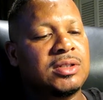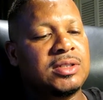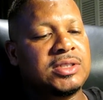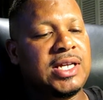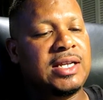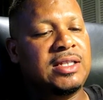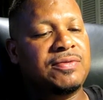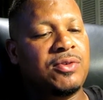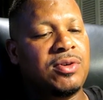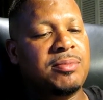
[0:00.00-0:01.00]
the Chinese
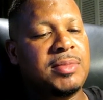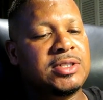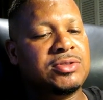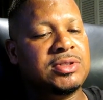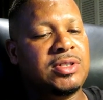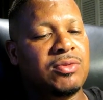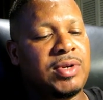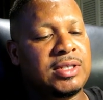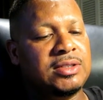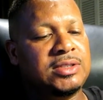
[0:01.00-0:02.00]
Foreign Ministry's
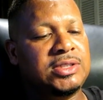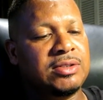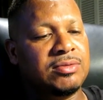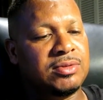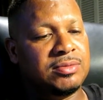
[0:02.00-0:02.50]
Director General.